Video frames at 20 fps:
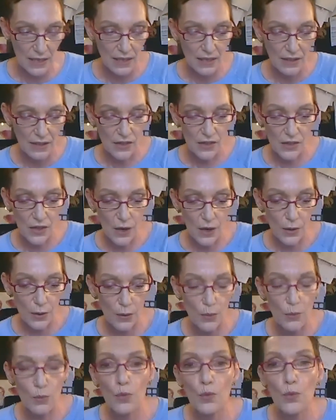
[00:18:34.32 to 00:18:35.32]
So
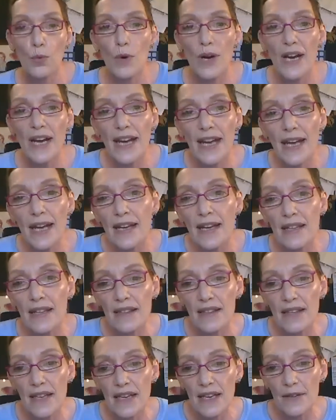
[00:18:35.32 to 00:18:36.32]
where
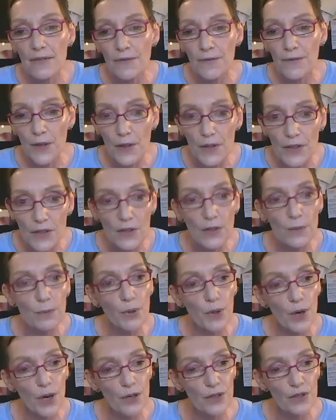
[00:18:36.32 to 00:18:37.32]
the first
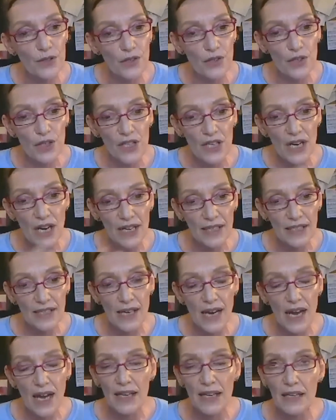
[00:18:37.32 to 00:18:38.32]
approach that I
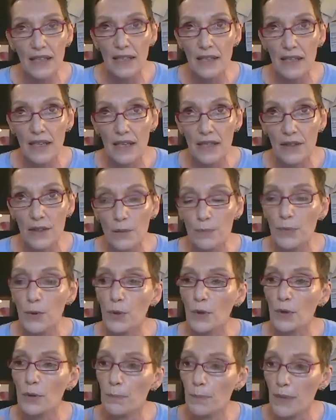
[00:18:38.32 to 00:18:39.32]
take in the
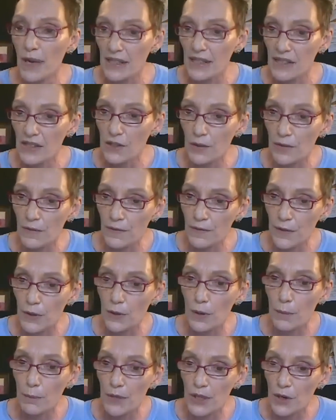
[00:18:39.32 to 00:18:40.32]
book based on
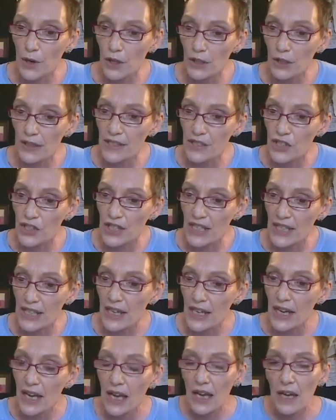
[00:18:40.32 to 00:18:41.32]
phenomenology
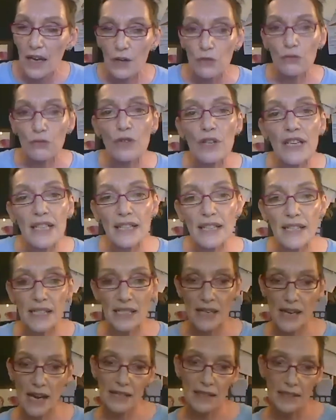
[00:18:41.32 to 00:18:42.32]
really
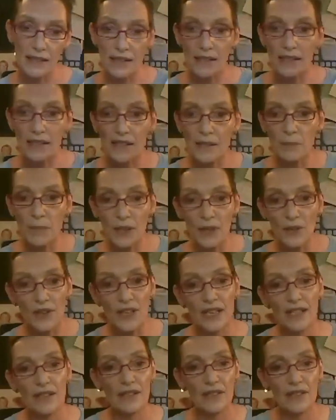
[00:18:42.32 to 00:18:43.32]
takes
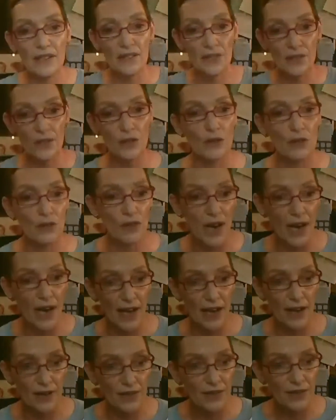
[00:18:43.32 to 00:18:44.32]
experience as a
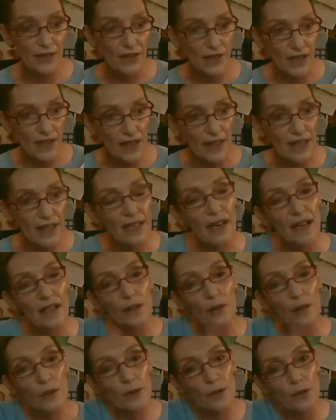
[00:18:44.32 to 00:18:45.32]
ground, and then I
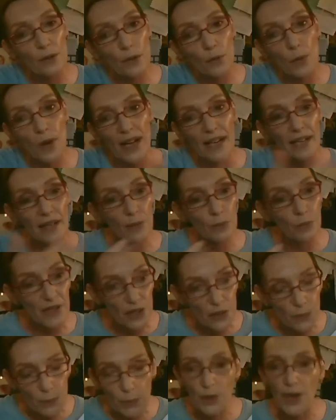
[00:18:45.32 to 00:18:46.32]
look at the way in
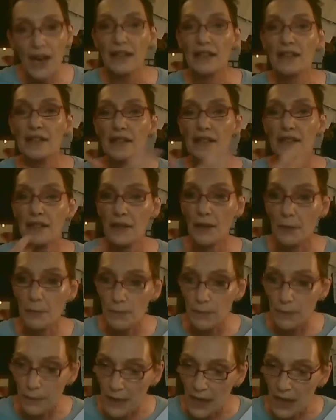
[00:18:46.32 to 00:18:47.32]
which practice can